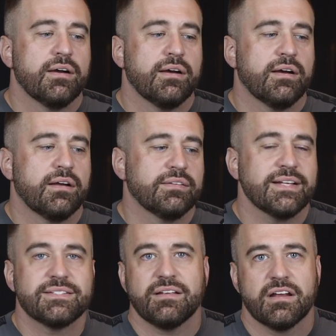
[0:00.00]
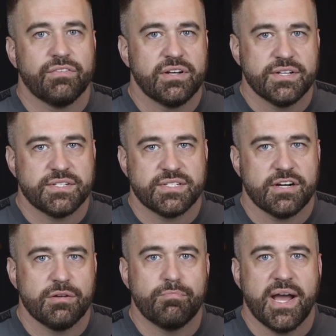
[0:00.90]
Uh, that's a lot of
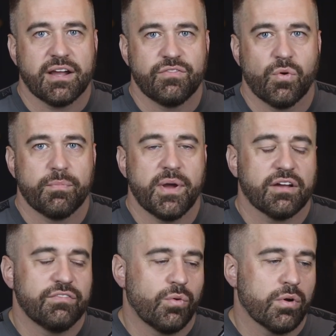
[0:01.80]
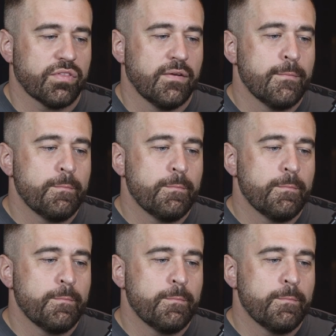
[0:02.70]
unnecessary back and forth, back and forth.